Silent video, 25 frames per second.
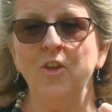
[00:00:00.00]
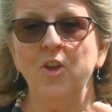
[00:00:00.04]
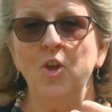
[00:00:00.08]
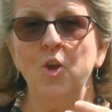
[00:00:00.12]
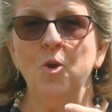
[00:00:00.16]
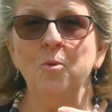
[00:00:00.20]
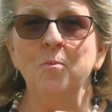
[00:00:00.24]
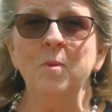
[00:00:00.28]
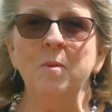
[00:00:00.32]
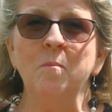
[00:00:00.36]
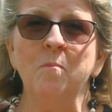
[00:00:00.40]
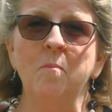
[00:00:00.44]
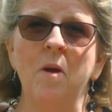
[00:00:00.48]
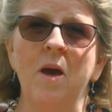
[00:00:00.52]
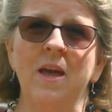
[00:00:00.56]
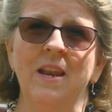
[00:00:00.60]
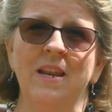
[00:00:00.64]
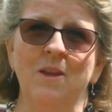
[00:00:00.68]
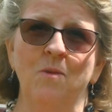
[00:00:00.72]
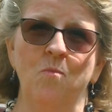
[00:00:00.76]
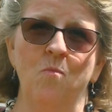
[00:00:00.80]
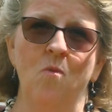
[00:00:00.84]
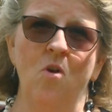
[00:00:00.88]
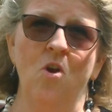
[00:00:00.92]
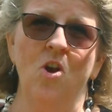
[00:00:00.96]
human body
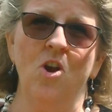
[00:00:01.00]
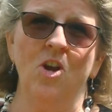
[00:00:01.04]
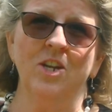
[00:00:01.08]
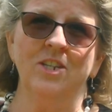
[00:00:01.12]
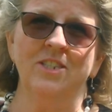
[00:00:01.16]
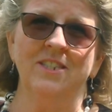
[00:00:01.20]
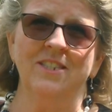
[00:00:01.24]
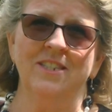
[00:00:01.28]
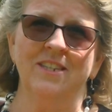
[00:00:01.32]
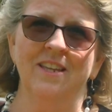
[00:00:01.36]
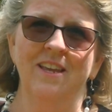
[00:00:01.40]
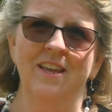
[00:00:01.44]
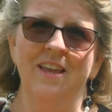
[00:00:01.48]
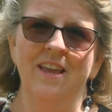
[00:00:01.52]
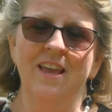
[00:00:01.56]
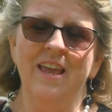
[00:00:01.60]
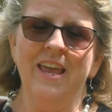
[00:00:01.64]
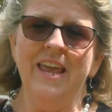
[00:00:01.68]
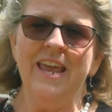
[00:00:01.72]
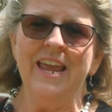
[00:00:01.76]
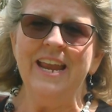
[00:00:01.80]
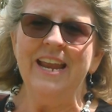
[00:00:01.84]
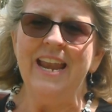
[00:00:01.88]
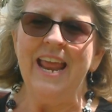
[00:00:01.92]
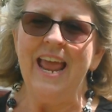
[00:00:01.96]
works
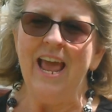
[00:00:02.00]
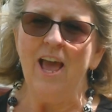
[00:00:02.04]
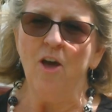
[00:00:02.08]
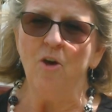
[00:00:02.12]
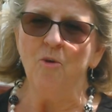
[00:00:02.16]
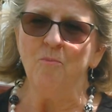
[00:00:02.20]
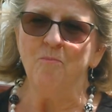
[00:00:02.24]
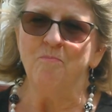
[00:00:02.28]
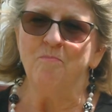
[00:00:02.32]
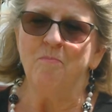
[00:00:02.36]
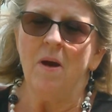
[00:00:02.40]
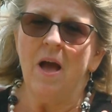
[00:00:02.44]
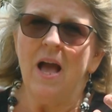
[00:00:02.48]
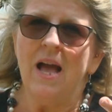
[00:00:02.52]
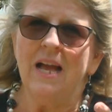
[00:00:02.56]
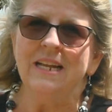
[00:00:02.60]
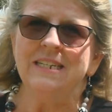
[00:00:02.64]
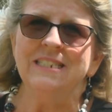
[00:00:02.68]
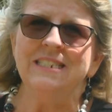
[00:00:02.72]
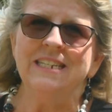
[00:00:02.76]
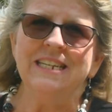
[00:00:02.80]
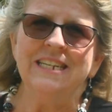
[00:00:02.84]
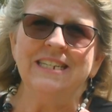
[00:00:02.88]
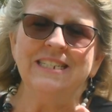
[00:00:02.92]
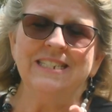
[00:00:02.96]
and how
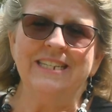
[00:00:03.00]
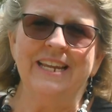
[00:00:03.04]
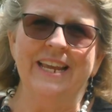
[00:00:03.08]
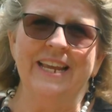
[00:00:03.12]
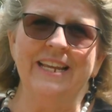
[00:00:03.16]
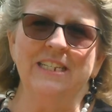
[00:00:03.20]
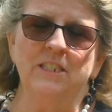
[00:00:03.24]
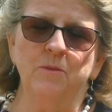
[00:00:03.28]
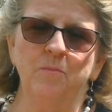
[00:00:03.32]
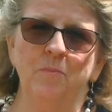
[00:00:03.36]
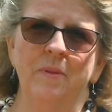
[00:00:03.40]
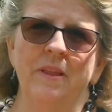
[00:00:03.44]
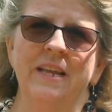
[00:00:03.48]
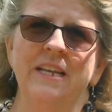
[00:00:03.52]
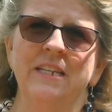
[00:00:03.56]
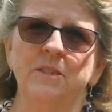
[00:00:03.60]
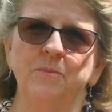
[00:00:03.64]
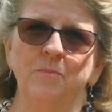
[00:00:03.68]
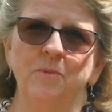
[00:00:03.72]
bonding takes place